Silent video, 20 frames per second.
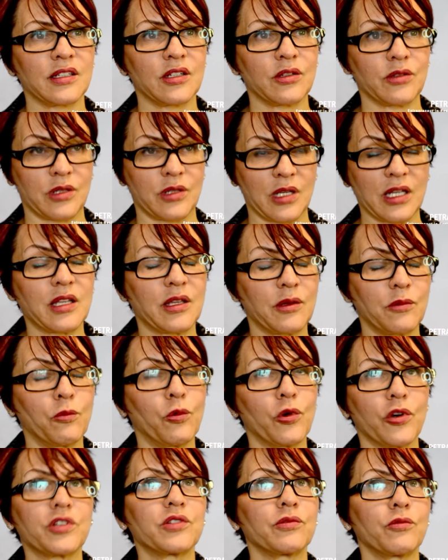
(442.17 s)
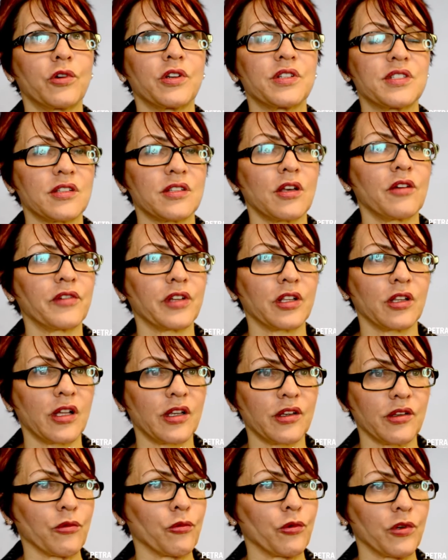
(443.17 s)
or work towards solving a lot
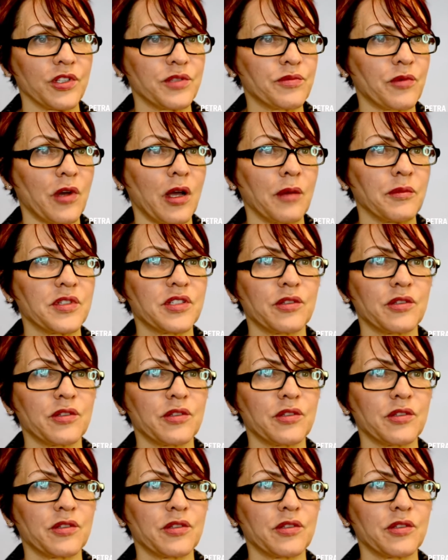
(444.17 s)
of the world's problems.